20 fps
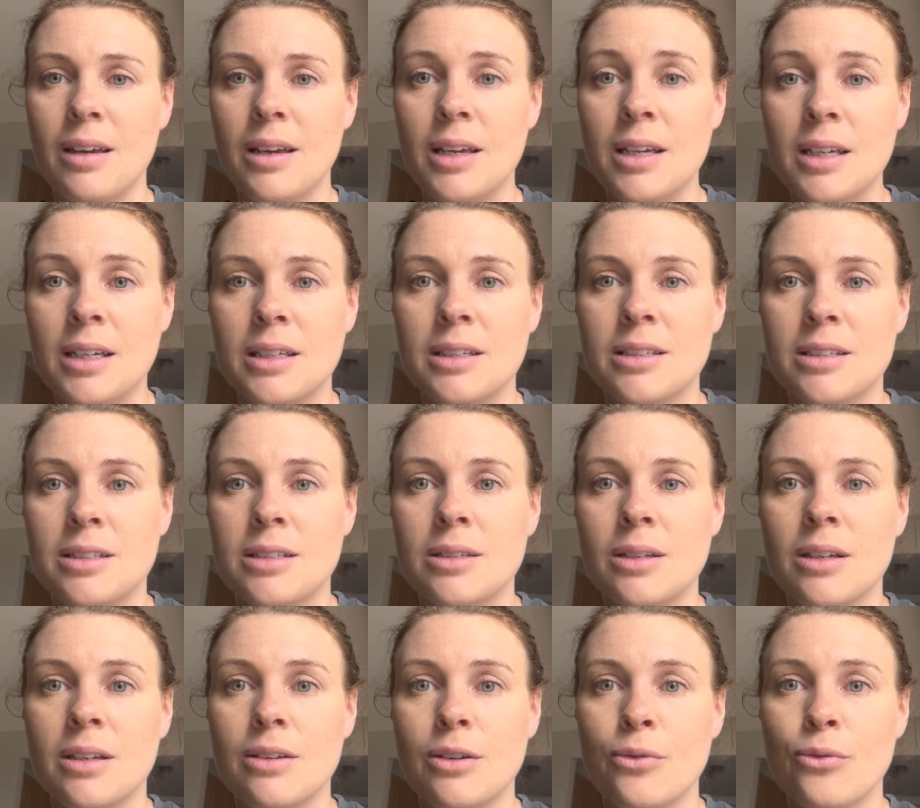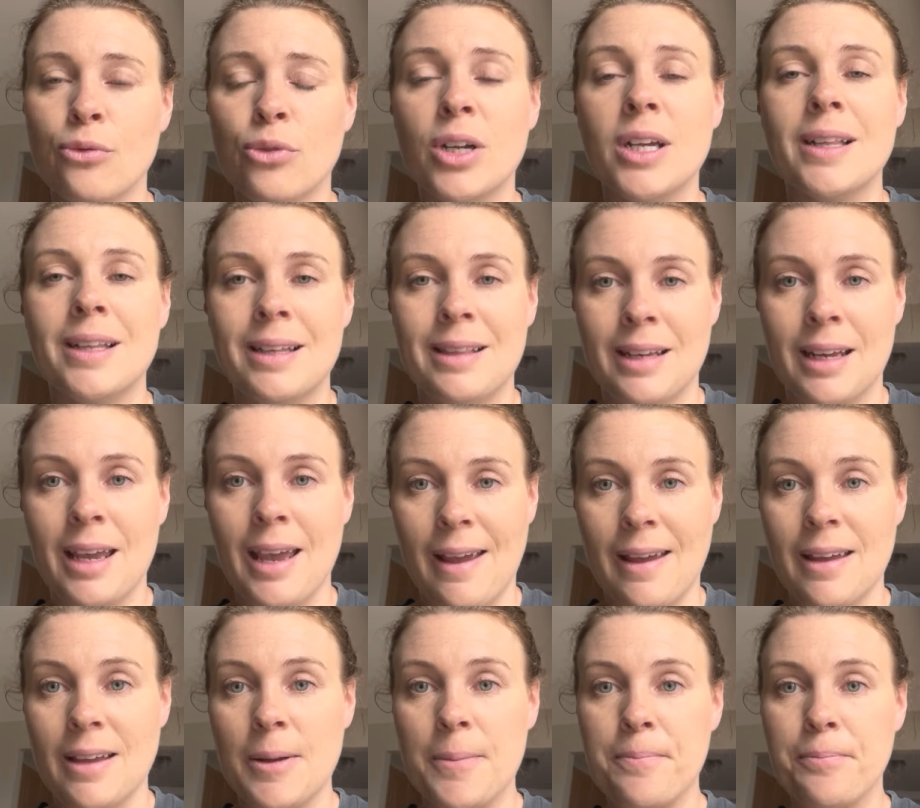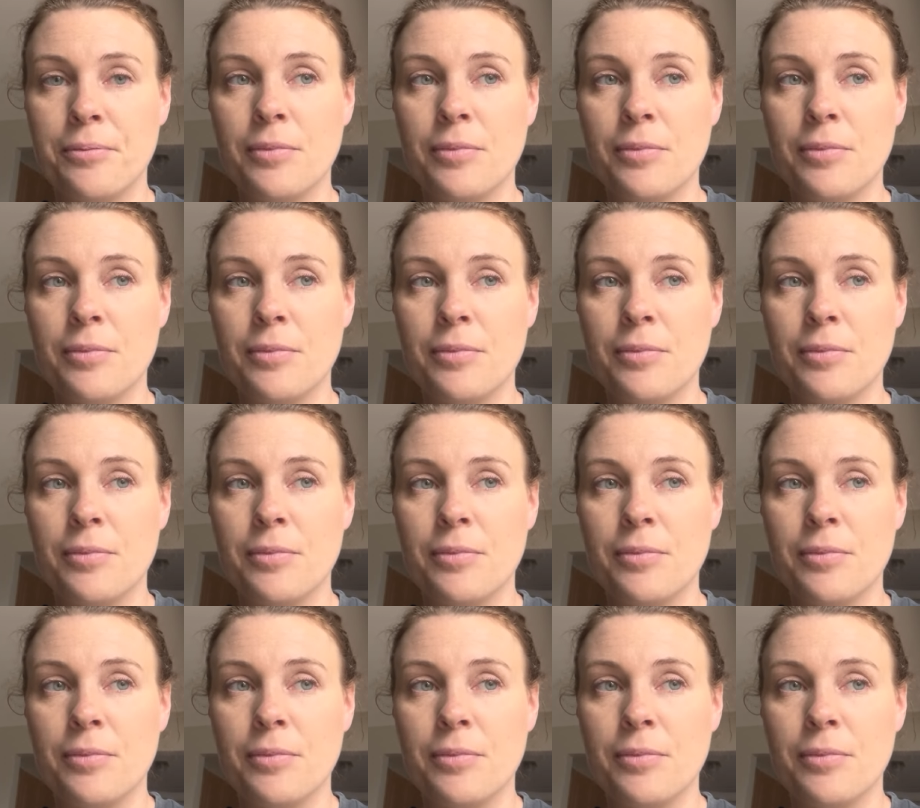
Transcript: is really the key.